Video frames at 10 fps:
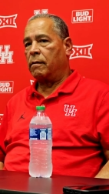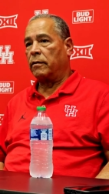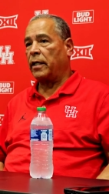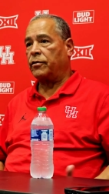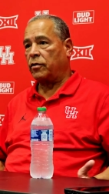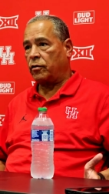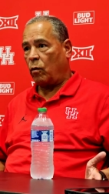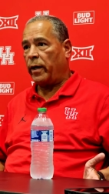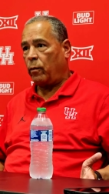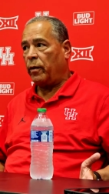Well, that's just
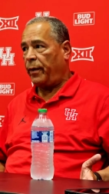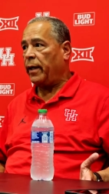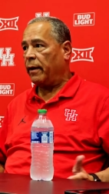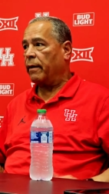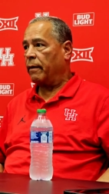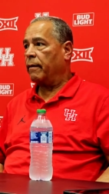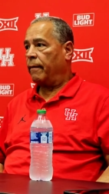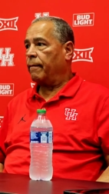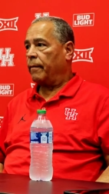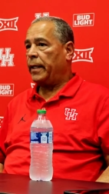the way it would be.
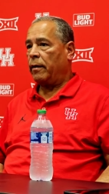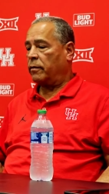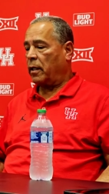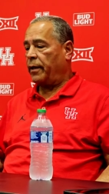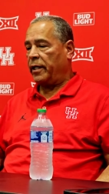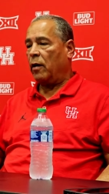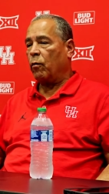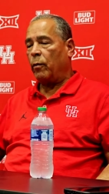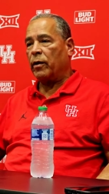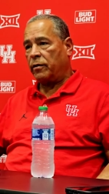You know, it's like the year
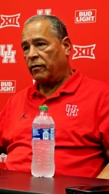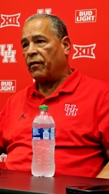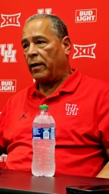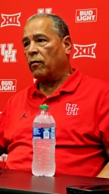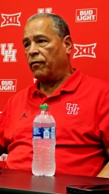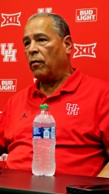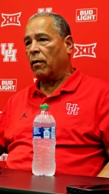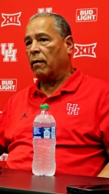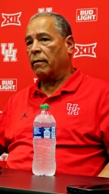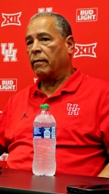we went to the Final
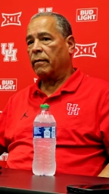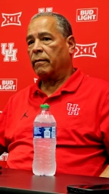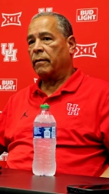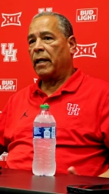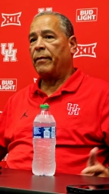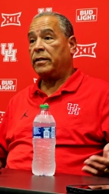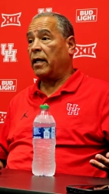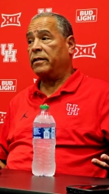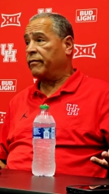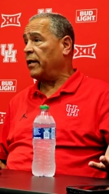Four. How many
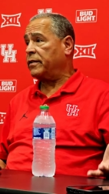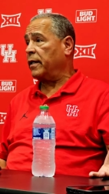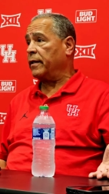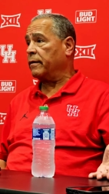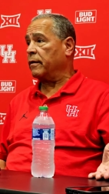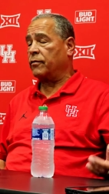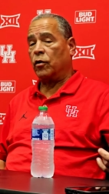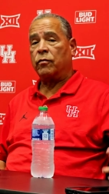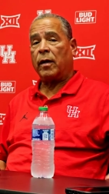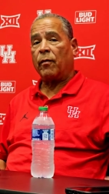times have I said it? The
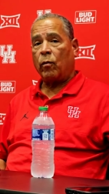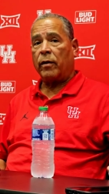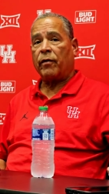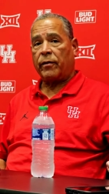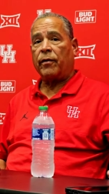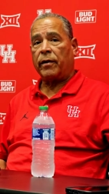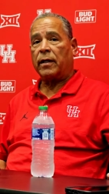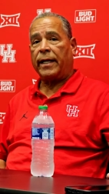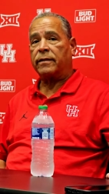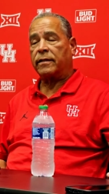two number one
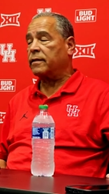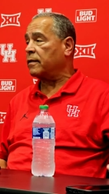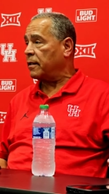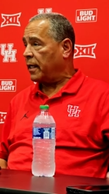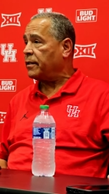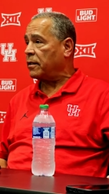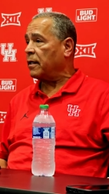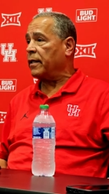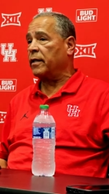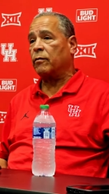recruiting classes in the
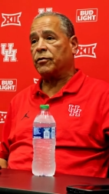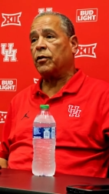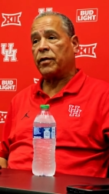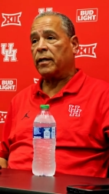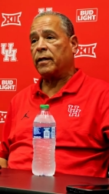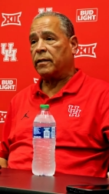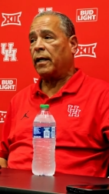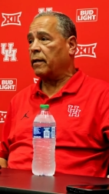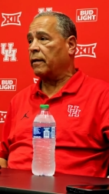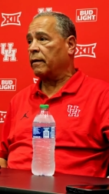nation that year was Duke and
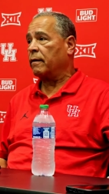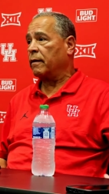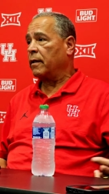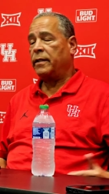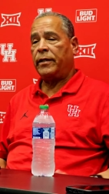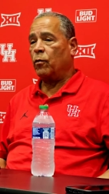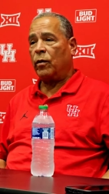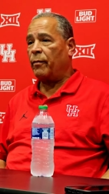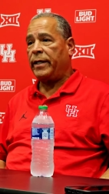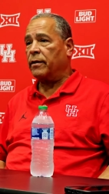Kentucky neither
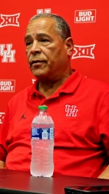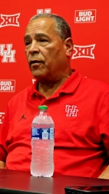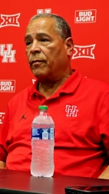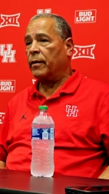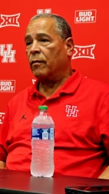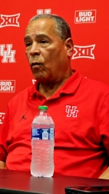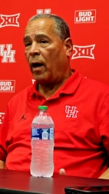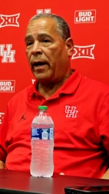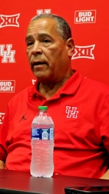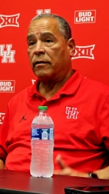one made the tournament.
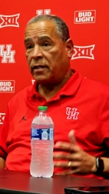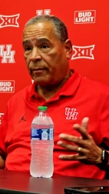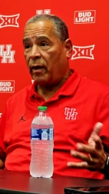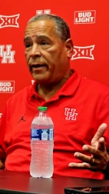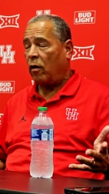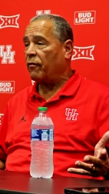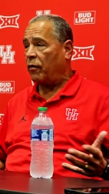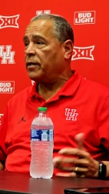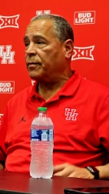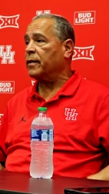Why? Because they played all
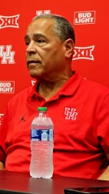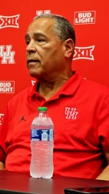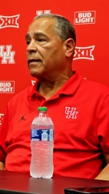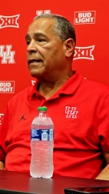freshmen.